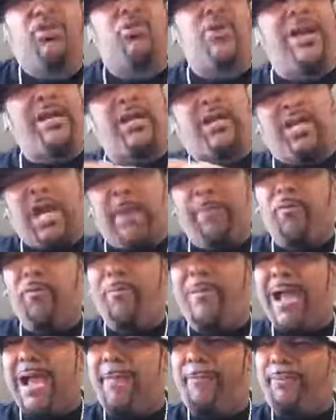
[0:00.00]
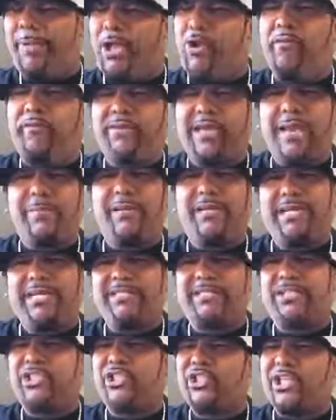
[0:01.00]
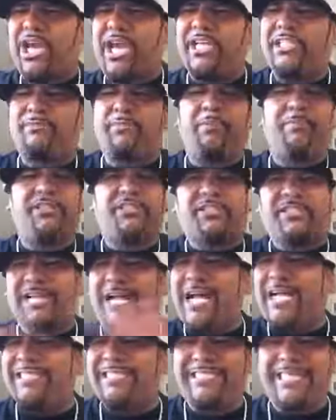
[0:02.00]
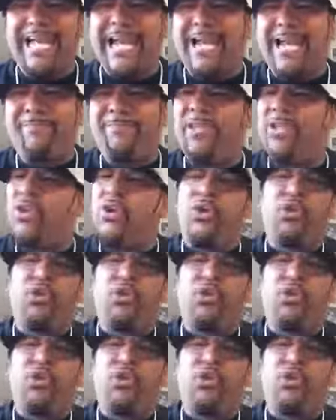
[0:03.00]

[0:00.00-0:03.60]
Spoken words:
You had a couple bad playoff games against the Giants, but besides that,